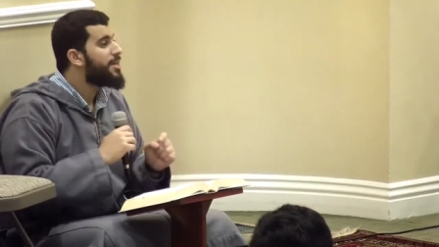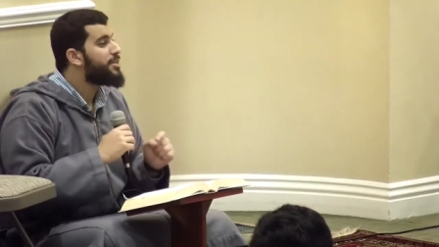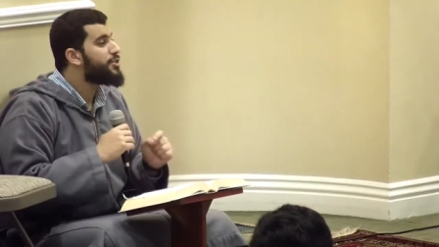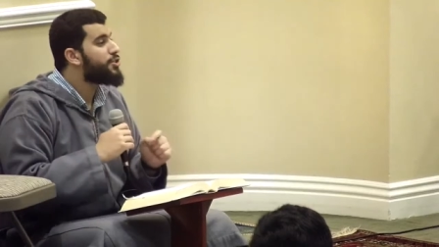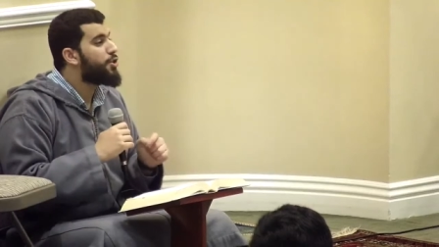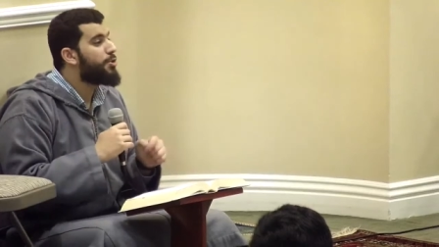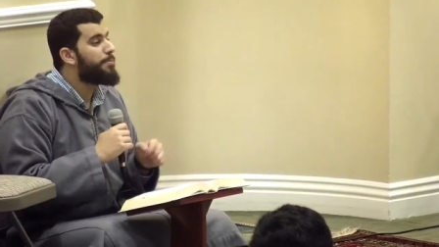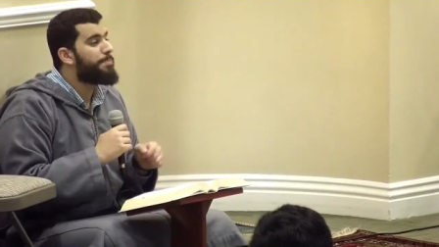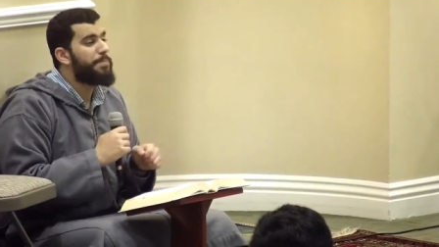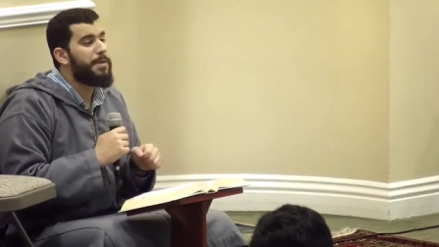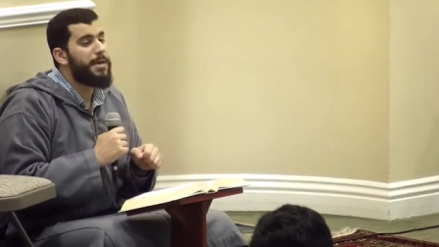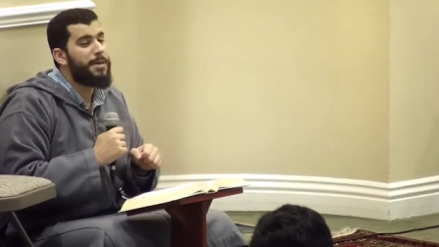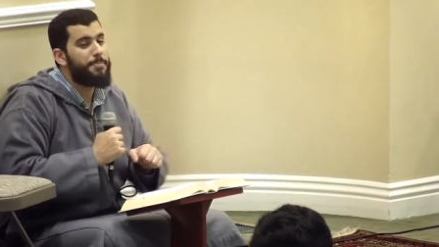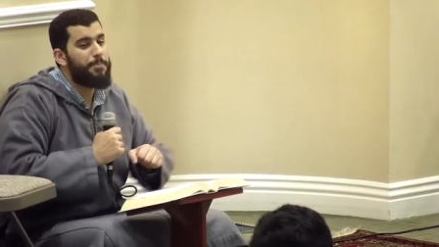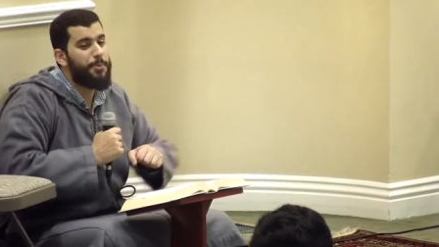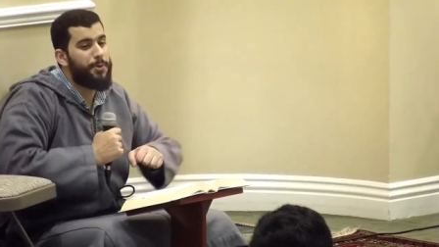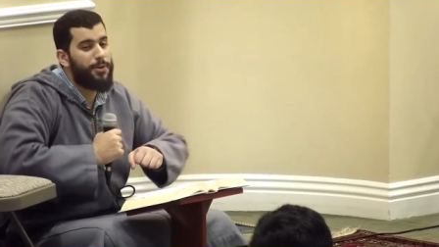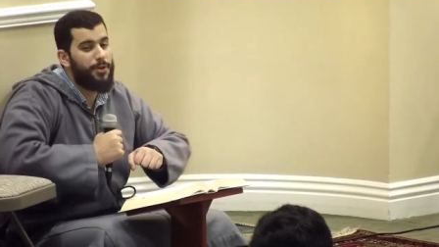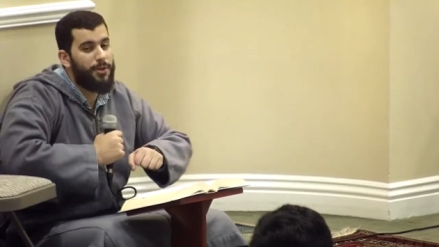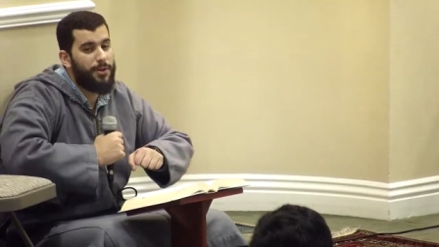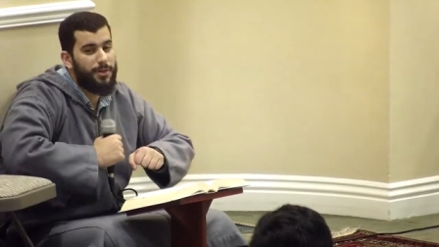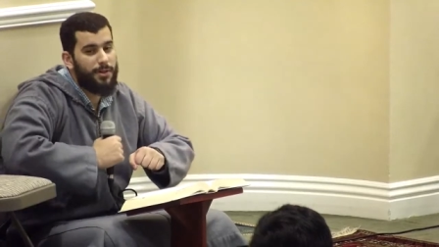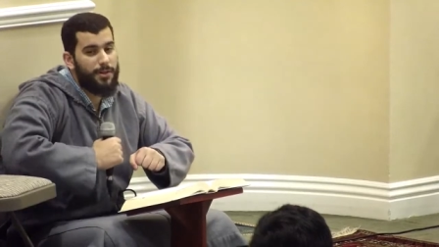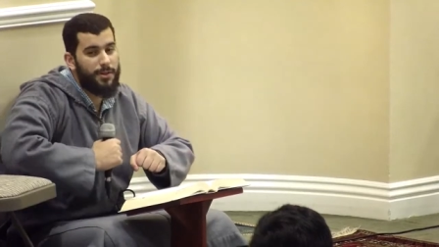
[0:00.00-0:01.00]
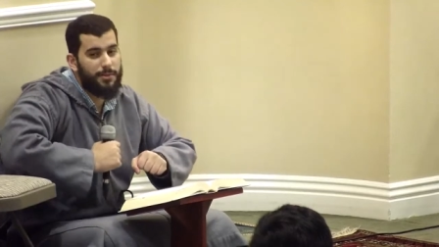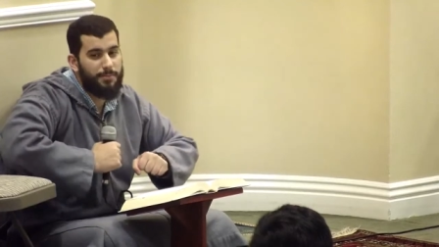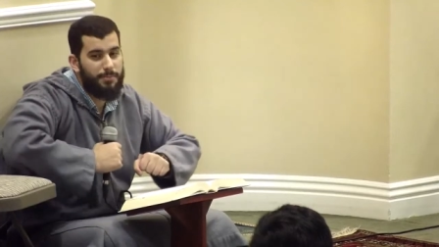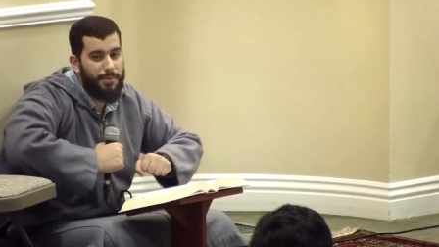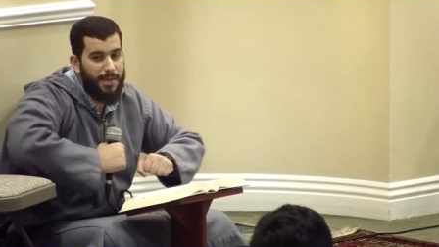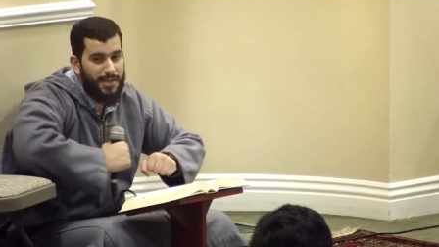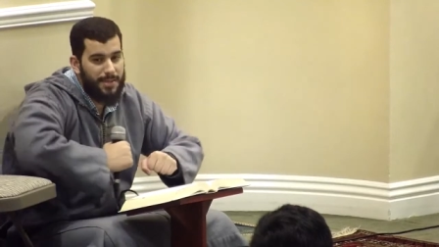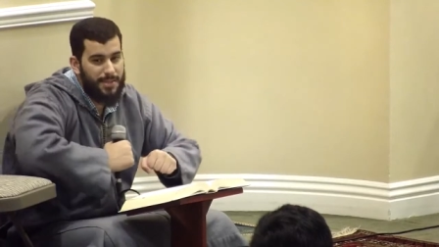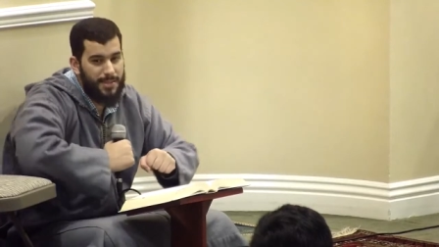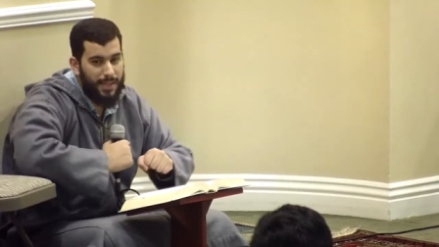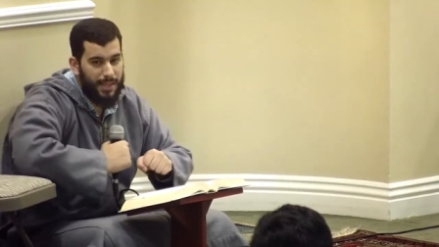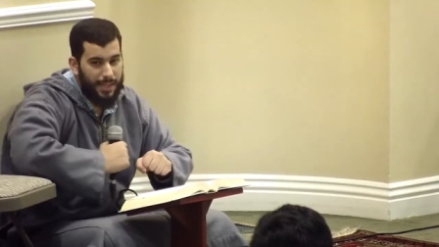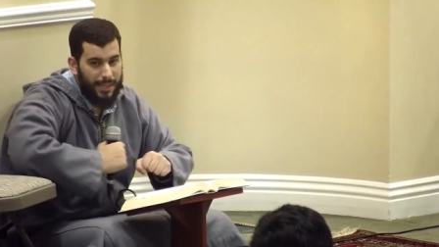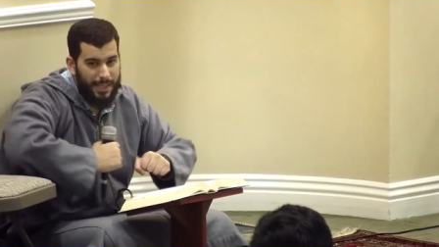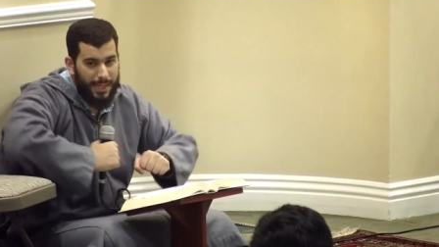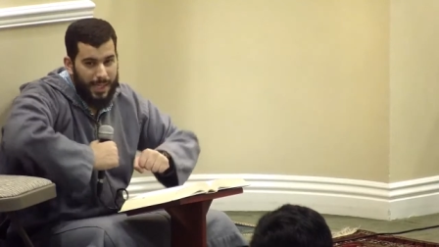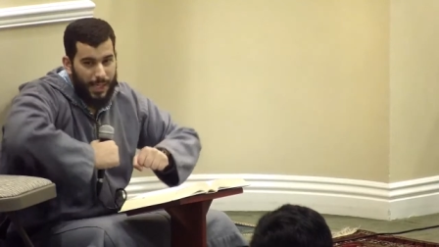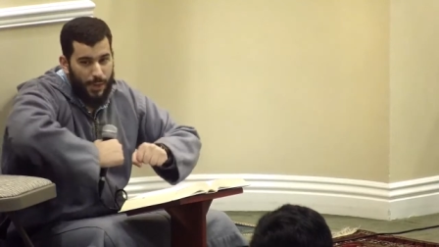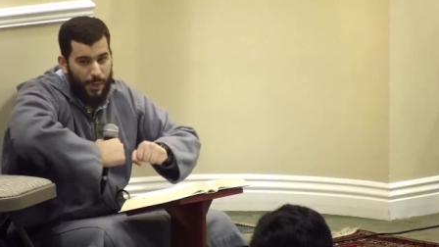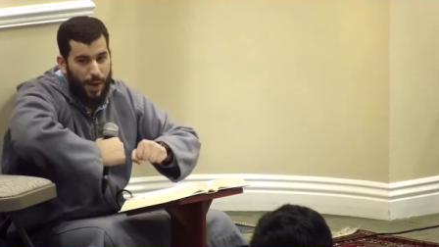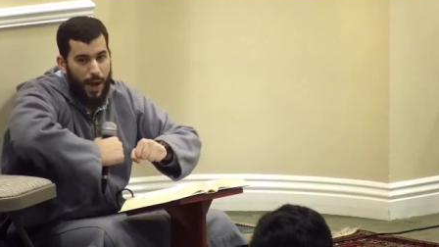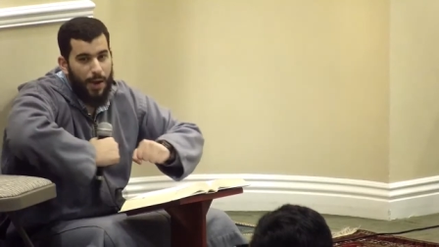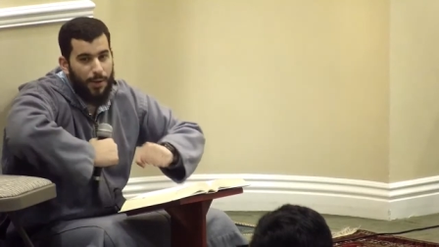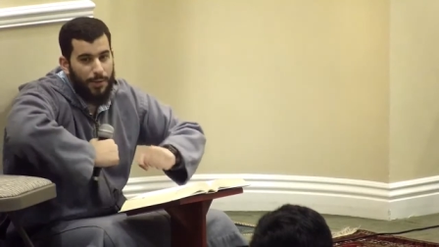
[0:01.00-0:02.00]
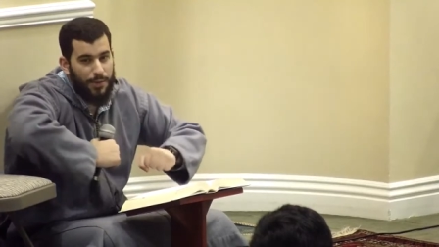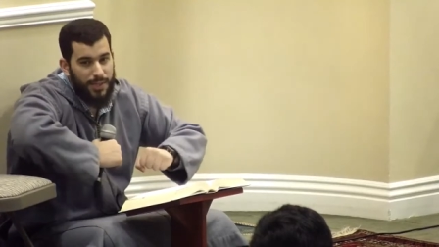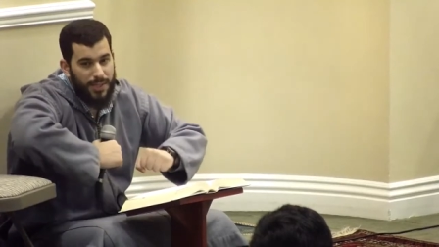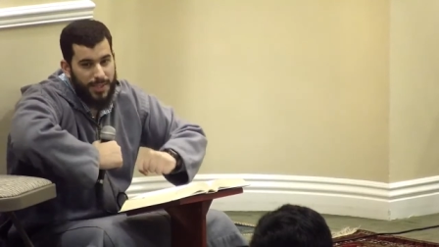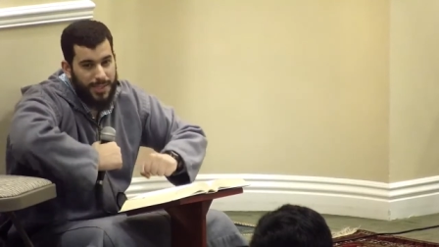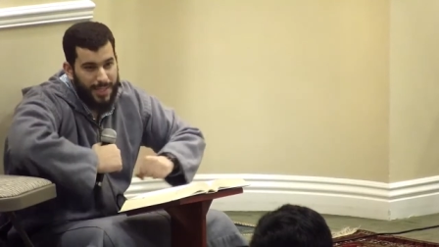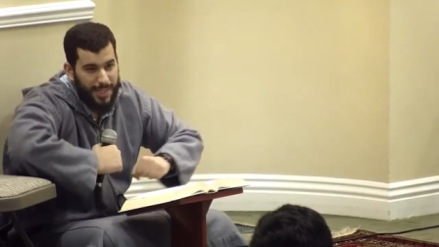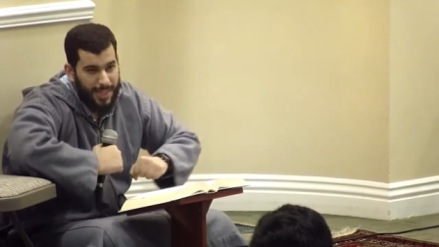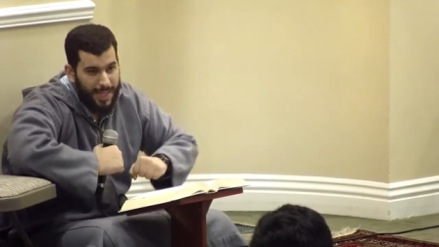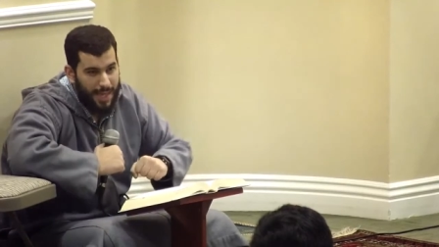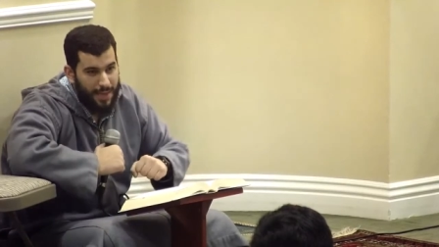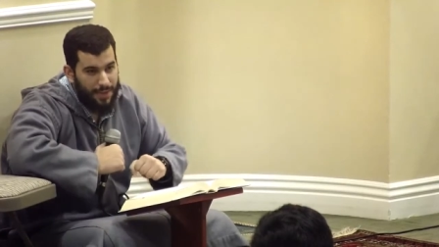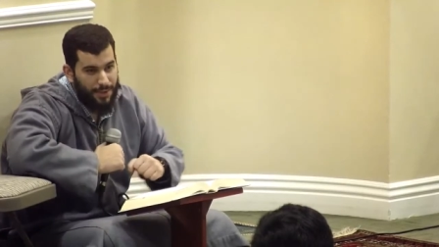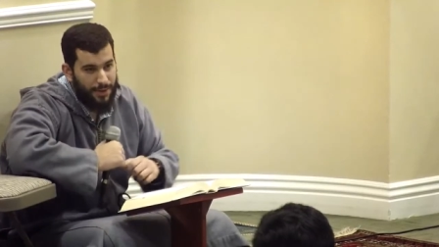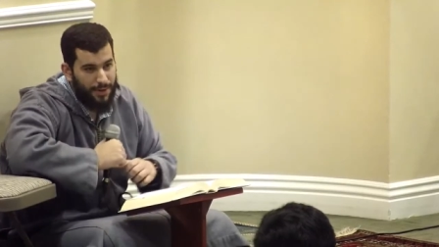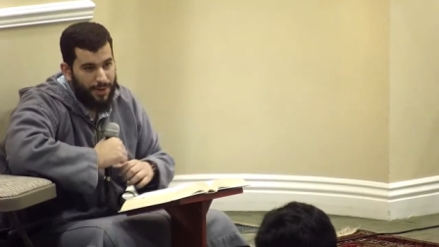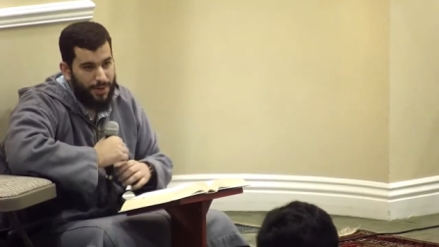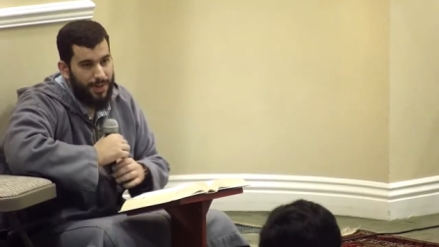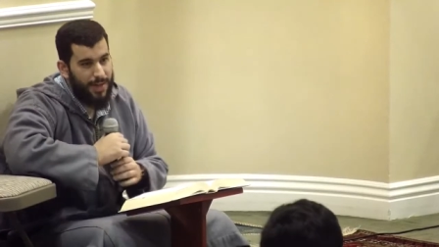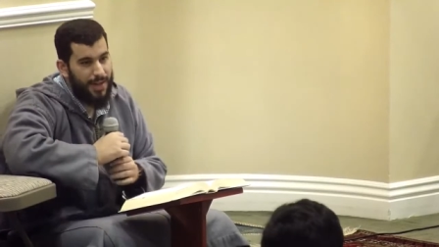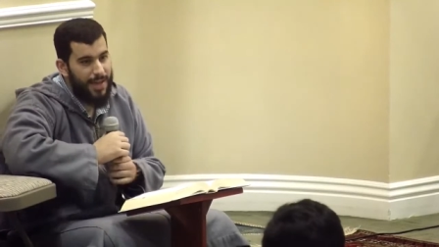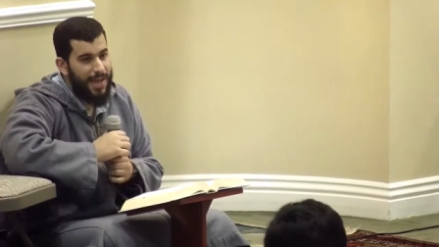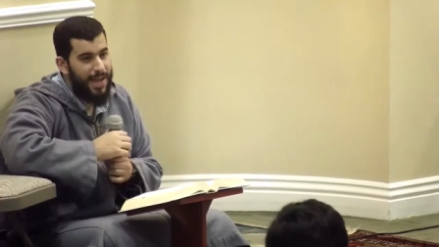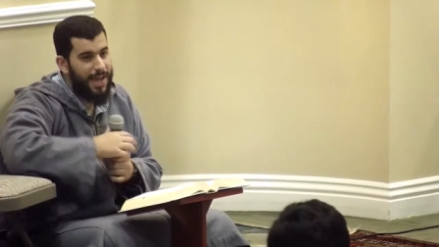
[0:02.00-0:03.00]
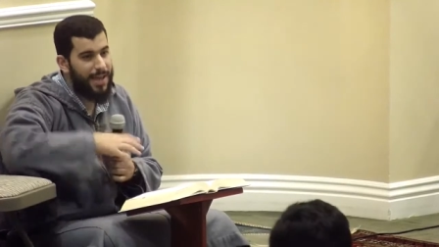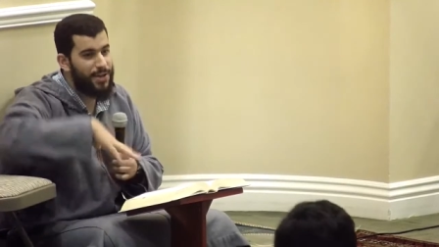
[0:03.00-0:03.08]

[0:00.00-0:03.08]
So people basically crowded together